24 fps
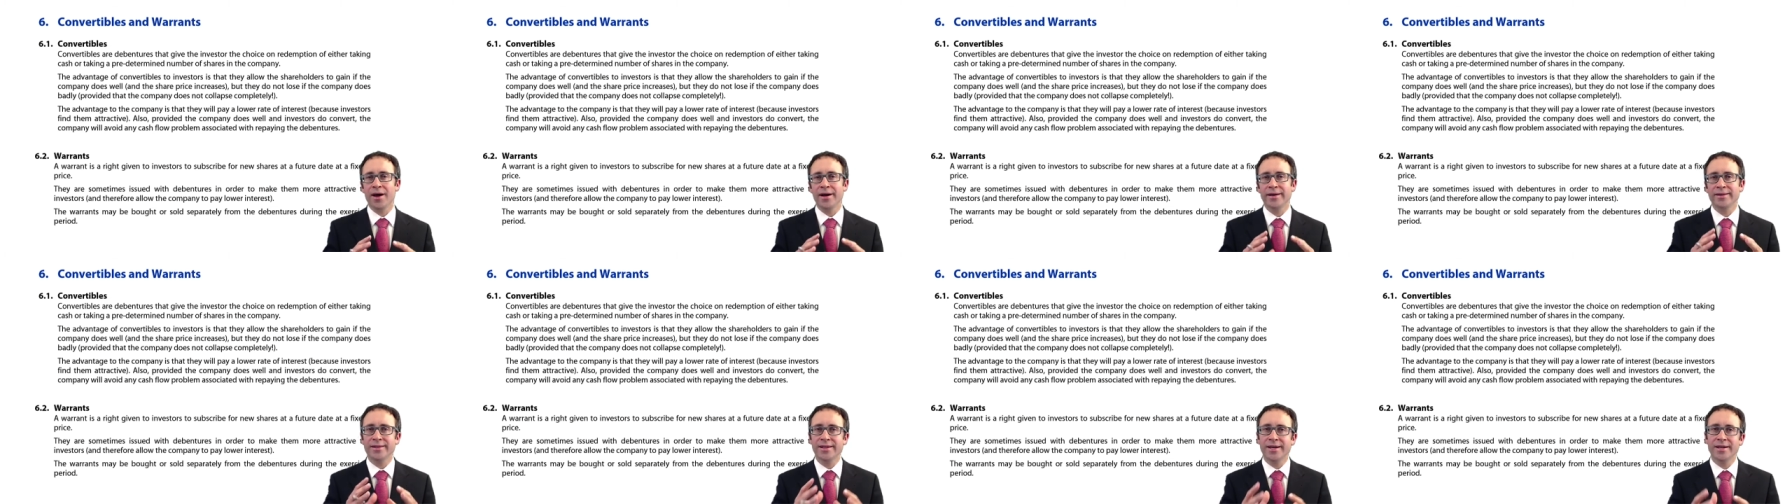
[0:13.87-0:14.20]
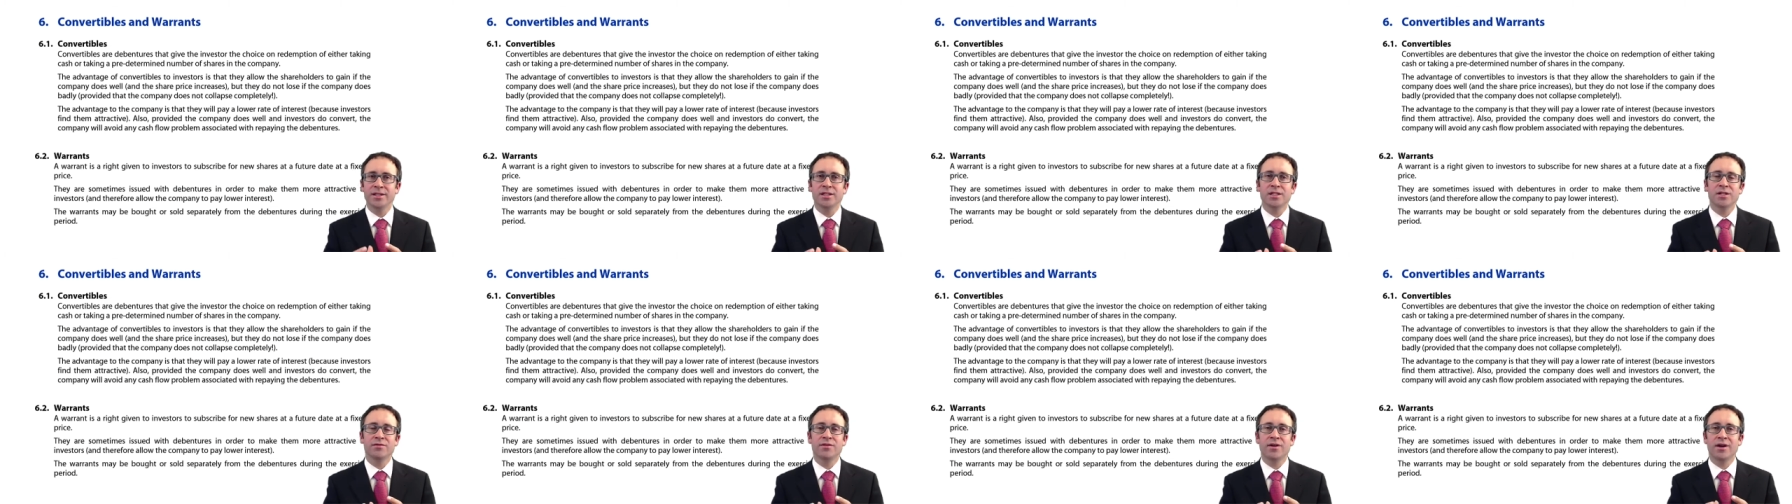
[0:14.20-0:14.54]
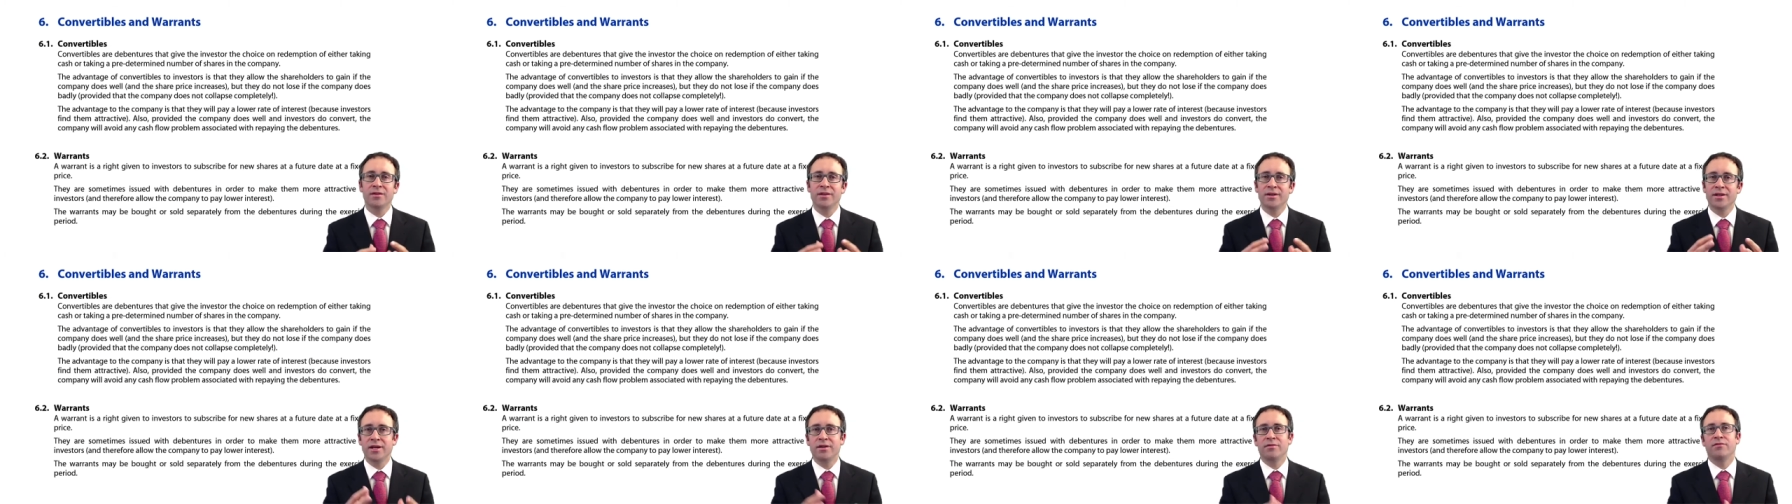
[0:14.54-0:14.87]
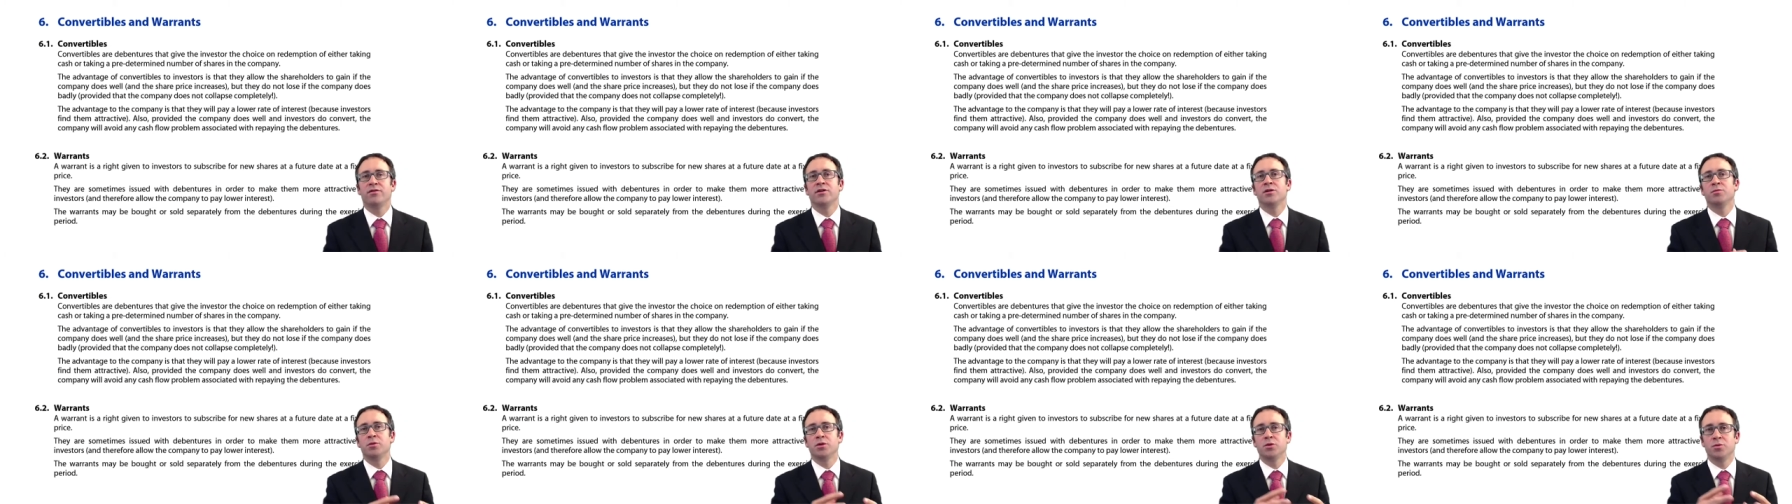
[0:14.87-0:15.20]
identify the
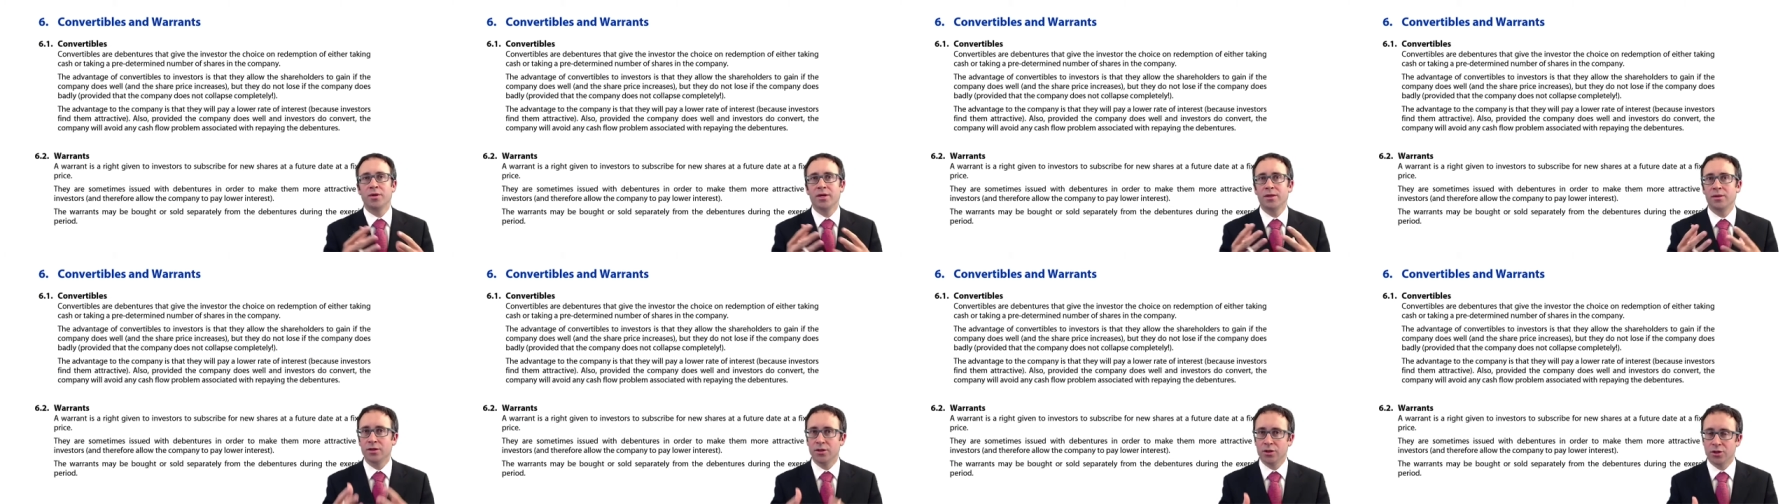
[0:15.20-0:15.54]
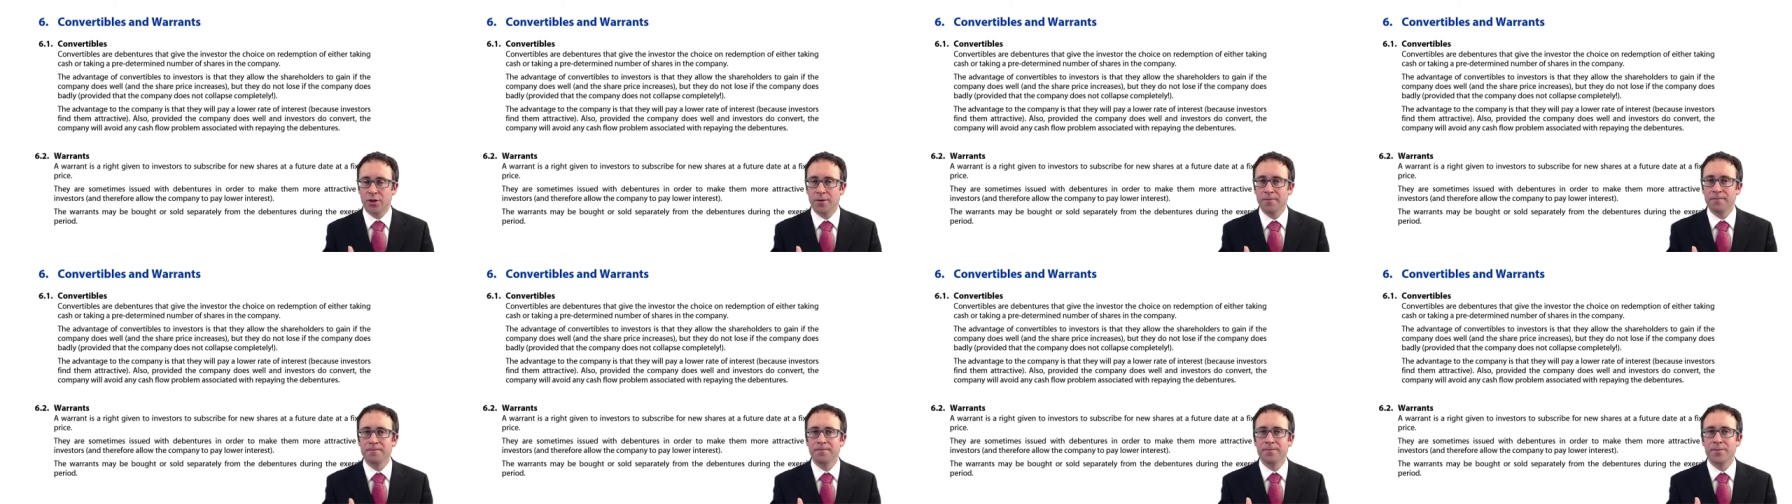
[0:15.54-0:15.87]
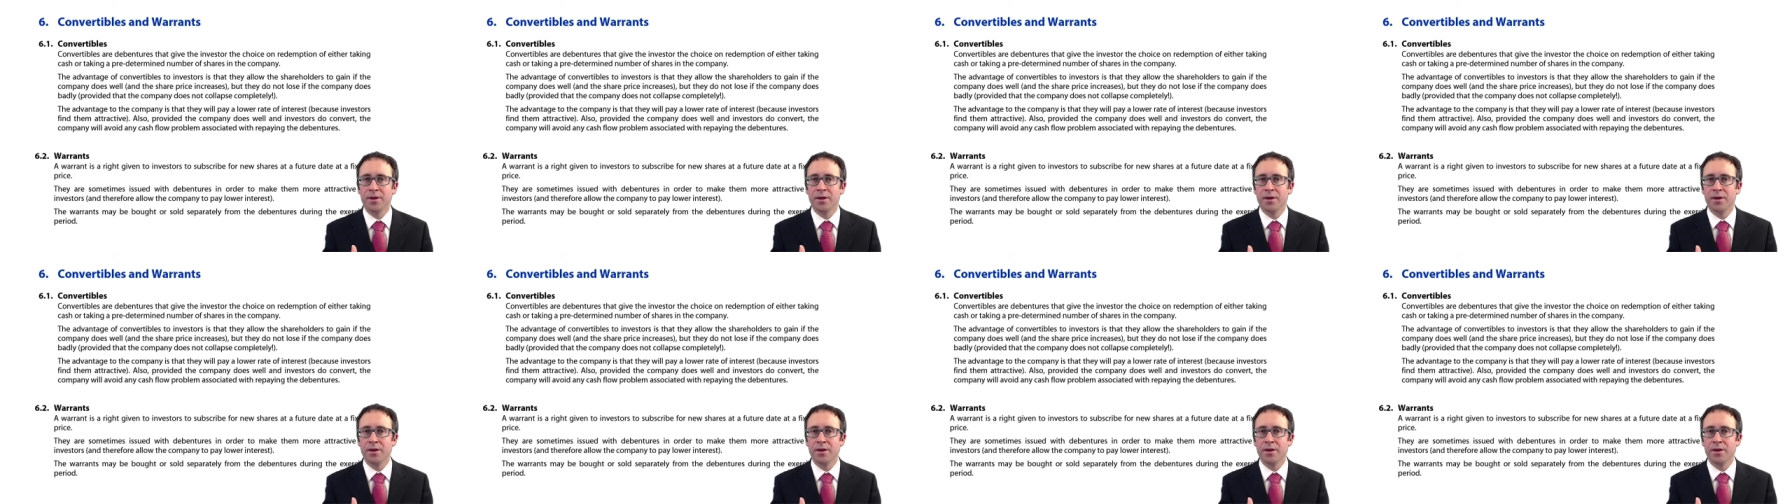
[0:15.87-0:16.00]
difference between the two